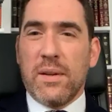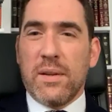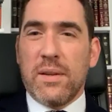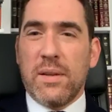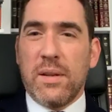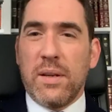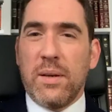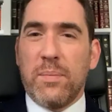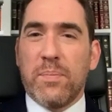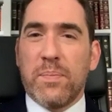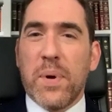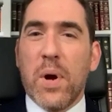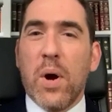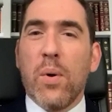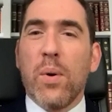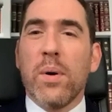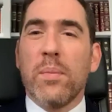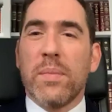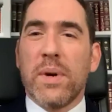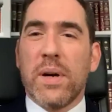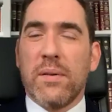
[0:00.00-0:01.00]
The
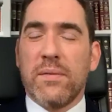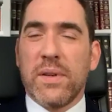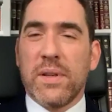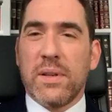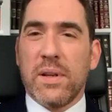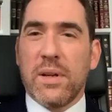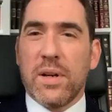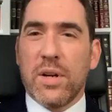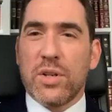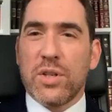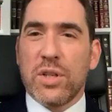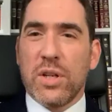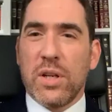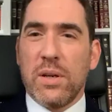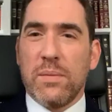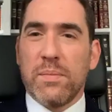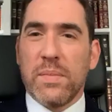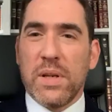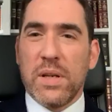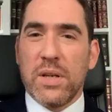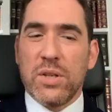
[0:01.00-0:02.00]
poem of Yedir
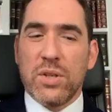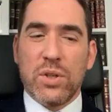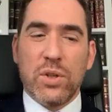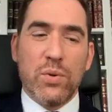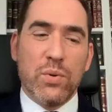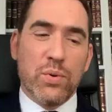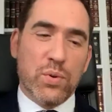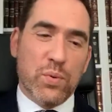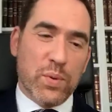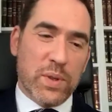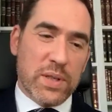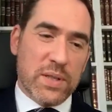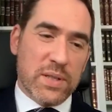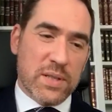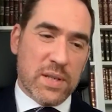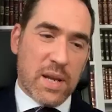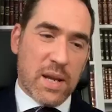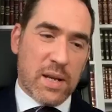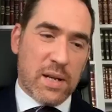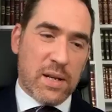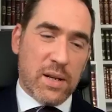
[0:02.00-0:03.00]
Hashim is usually
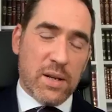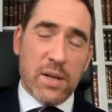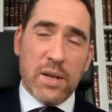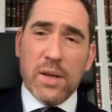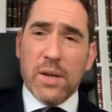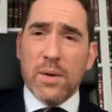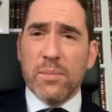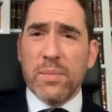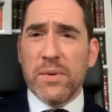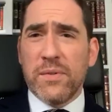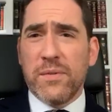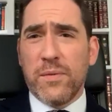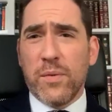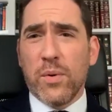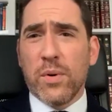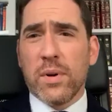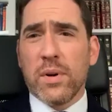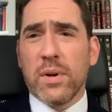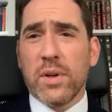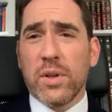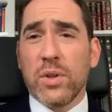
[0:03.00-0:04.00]
said
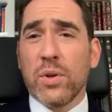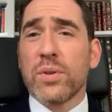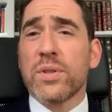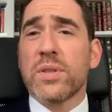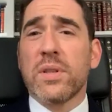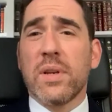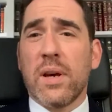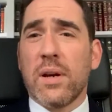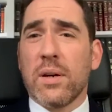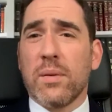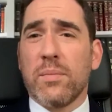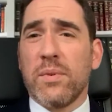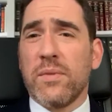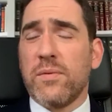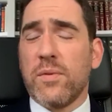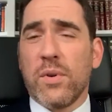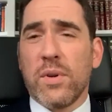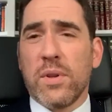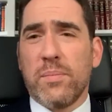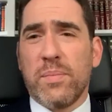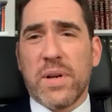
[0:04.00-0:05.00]
before Yotzer,
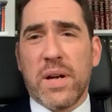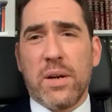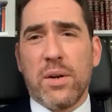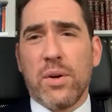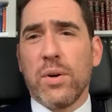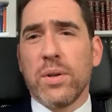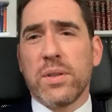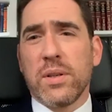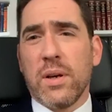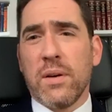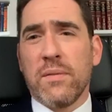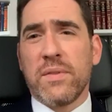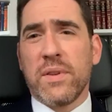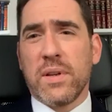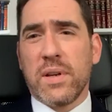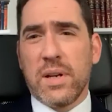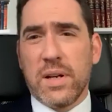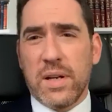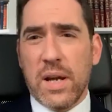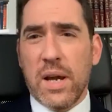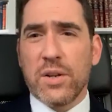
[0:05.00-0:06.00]
before the brachot of the
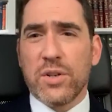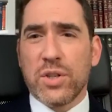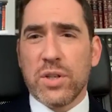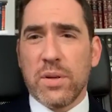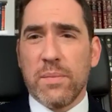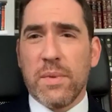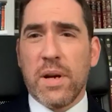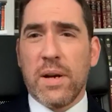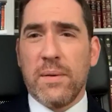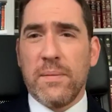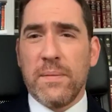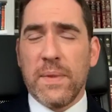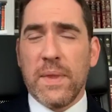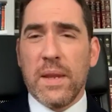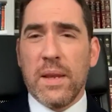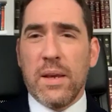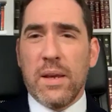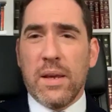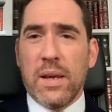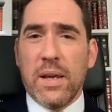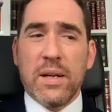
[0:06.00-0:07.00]
Kriyat Shema.
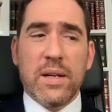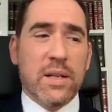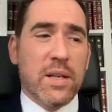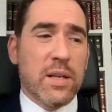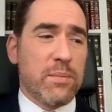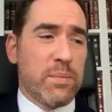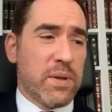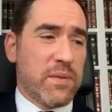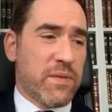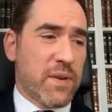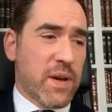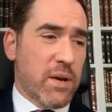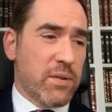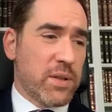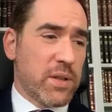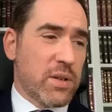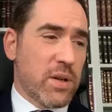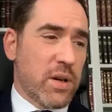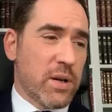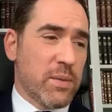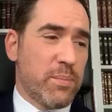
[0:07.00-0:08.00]
And it can be found
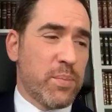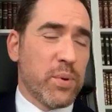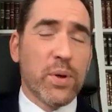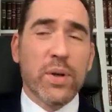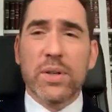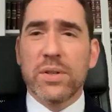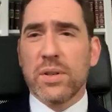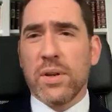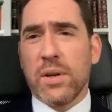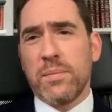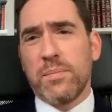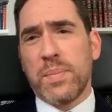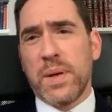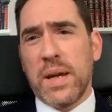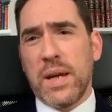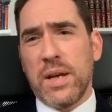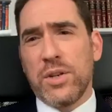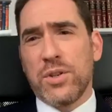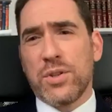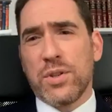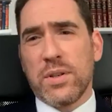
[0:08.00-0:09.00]
in our books on
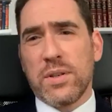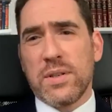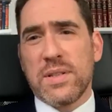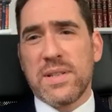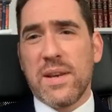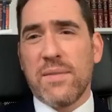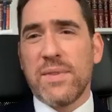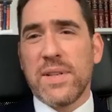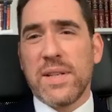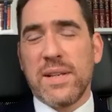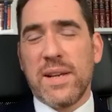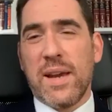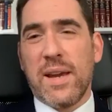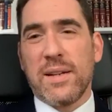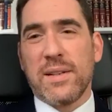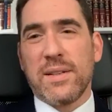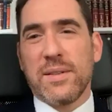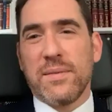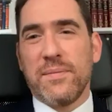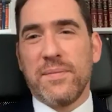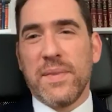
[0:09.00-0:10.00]
page
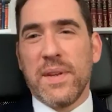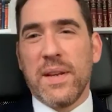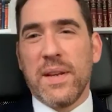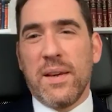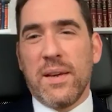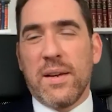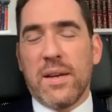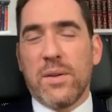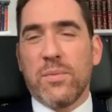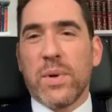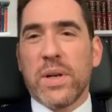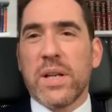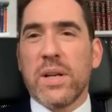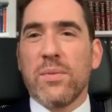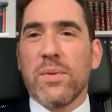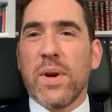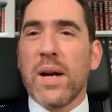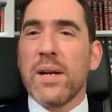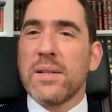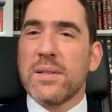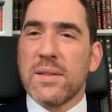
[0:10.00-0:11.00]
78. And what he
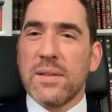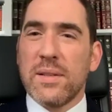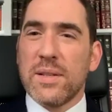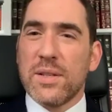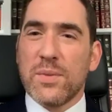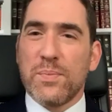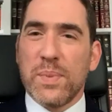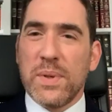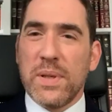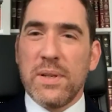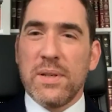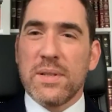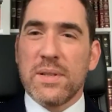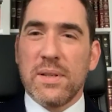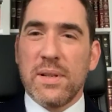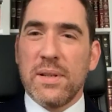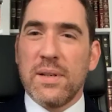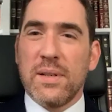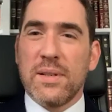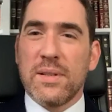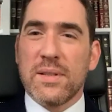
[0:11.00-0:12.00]
writes in this piece
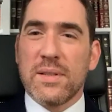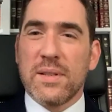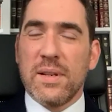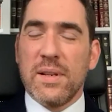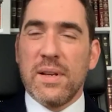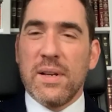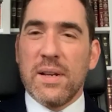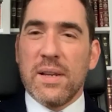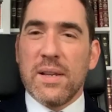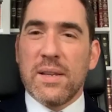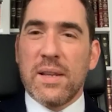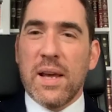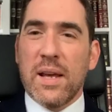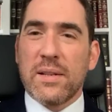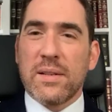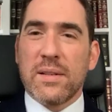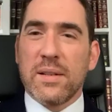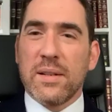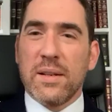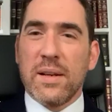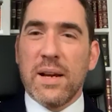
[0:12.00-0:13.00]
is
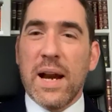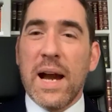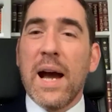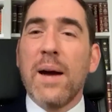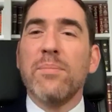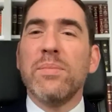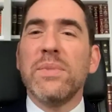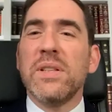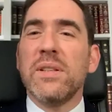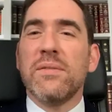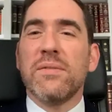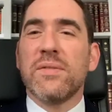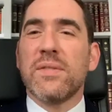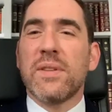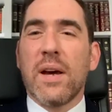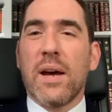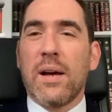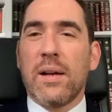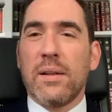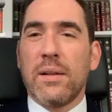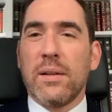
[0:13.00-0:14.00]
that Am
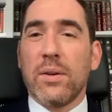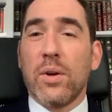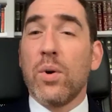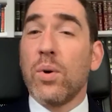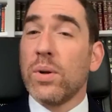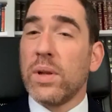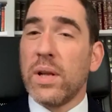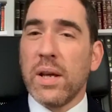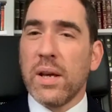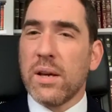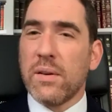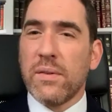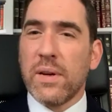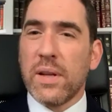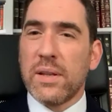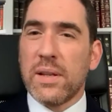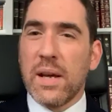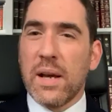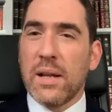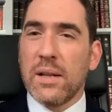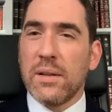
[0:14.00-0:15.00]
Nivdal Holech
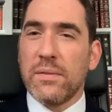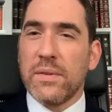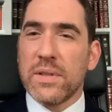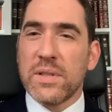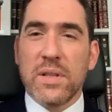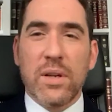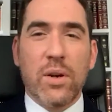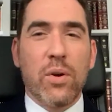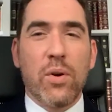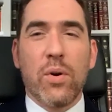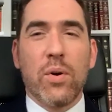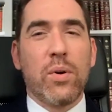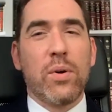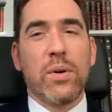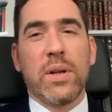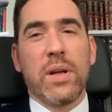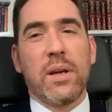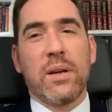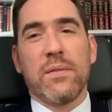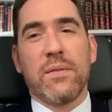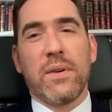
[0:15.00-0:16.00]
Vadal Vesiho
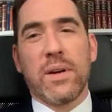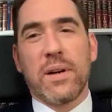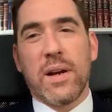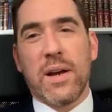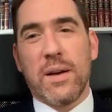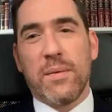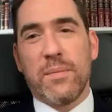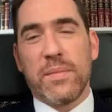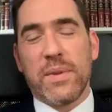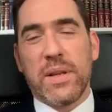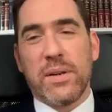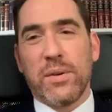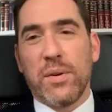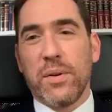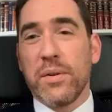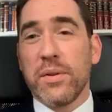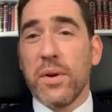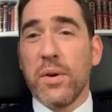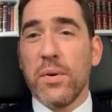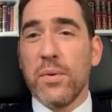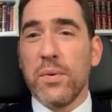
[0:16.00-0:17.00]
Holech Varam, that
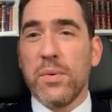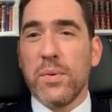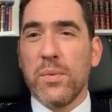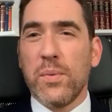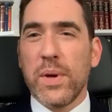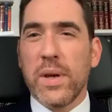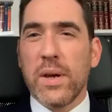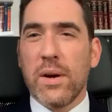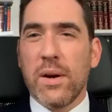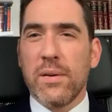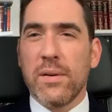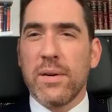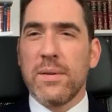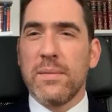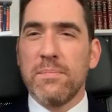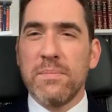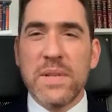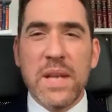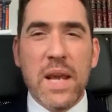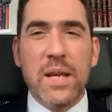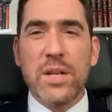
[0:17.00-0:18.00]
although we are a
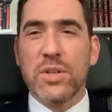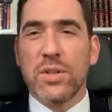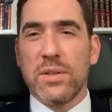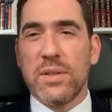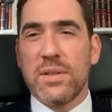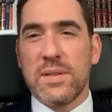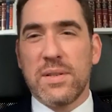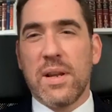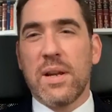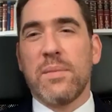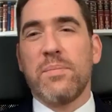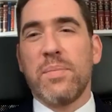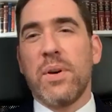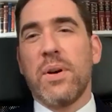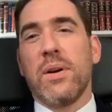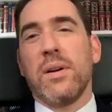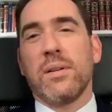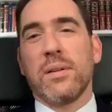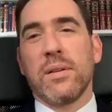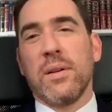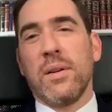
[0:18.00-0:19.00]
nation set
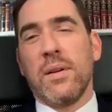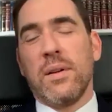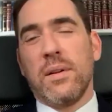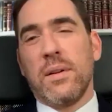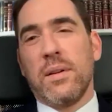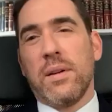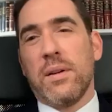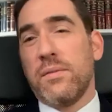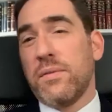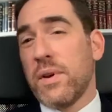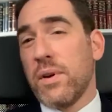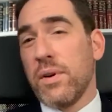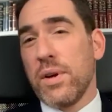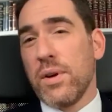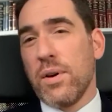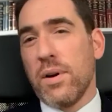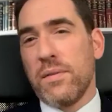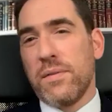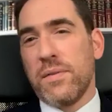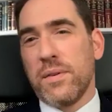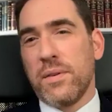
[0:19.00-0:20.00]
apart, and very
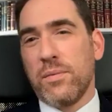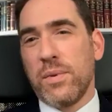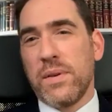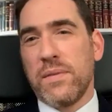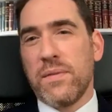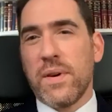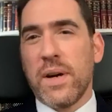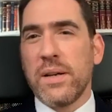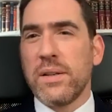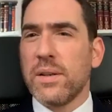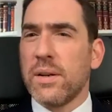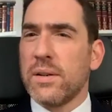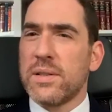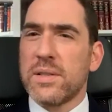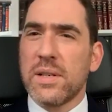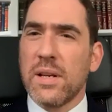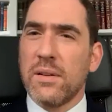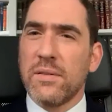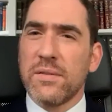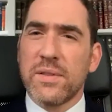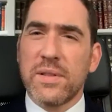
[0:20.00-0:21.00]
often we find
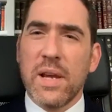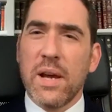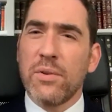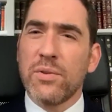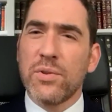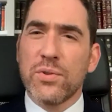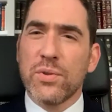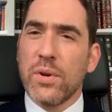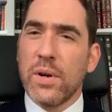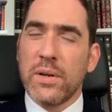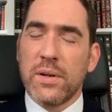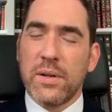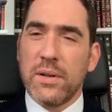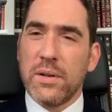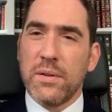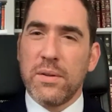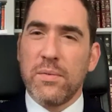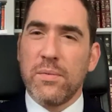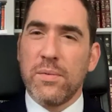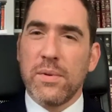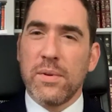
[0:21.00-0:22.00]
ourselves downtrodden
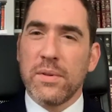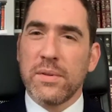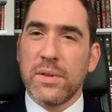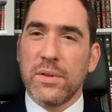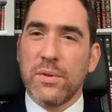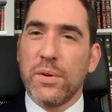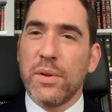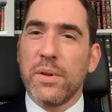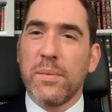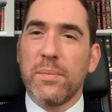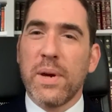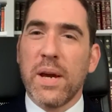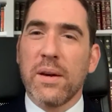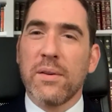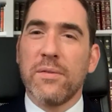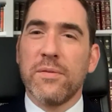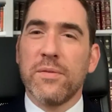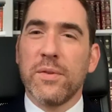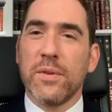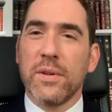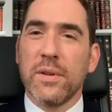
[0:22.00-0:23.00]
in the world and on the back
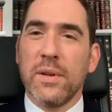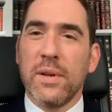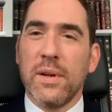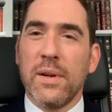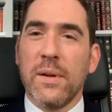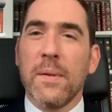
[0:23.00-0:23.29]
foot,